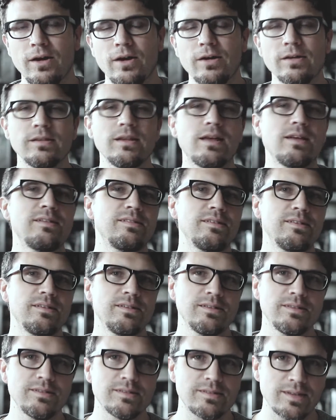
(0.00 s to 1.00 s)
art
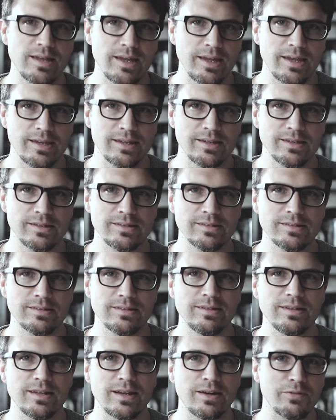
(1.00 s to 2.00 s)
lessons, and
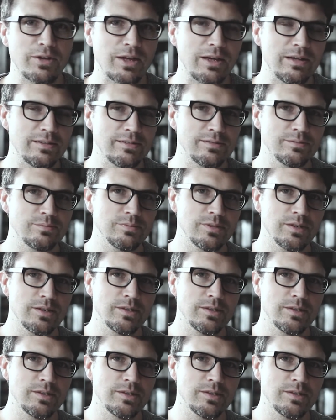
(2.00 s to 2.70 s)
then I've got to